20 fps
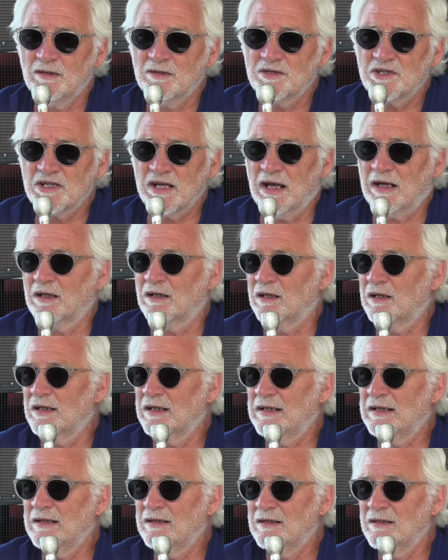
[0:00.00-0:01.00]

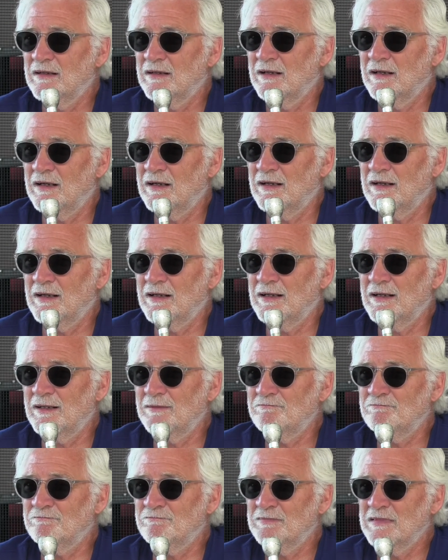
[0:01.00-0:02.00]
Secondly,
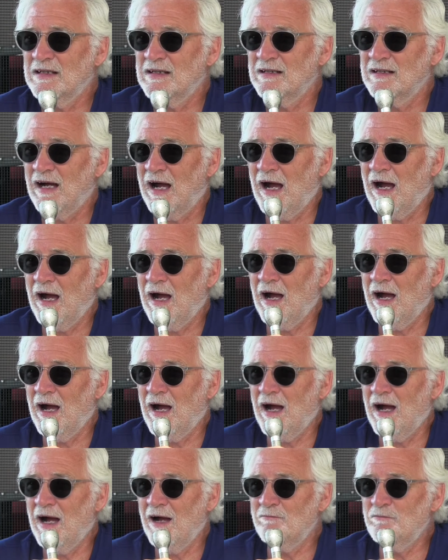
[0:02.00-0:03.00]
um,
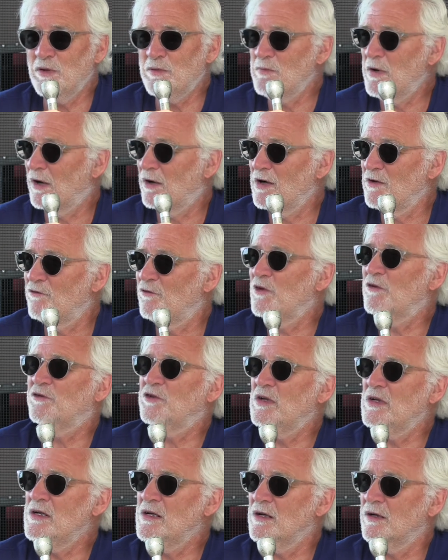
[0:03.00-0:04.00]
I've been married
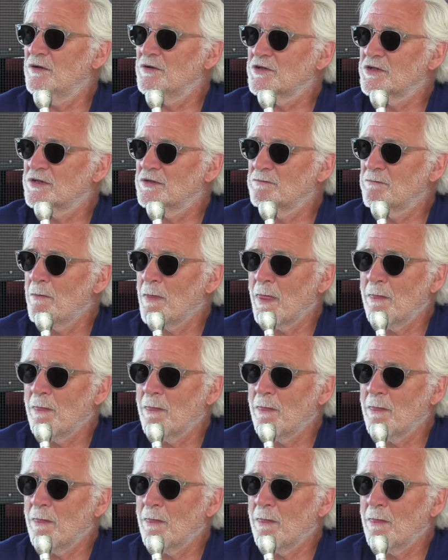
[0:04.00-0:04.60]
50 years.